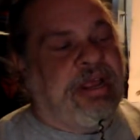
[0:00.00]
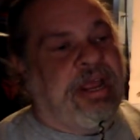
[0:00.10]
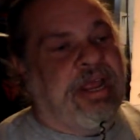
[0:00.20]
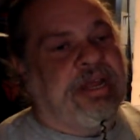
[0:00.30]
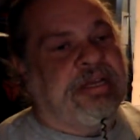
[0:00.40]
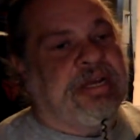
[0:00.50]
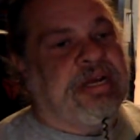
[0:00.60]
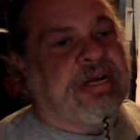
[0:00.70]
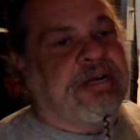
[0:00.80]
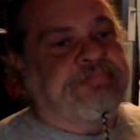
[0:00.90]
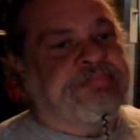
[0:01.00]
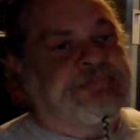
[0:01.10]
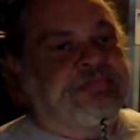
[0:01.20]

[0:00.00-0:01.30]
And the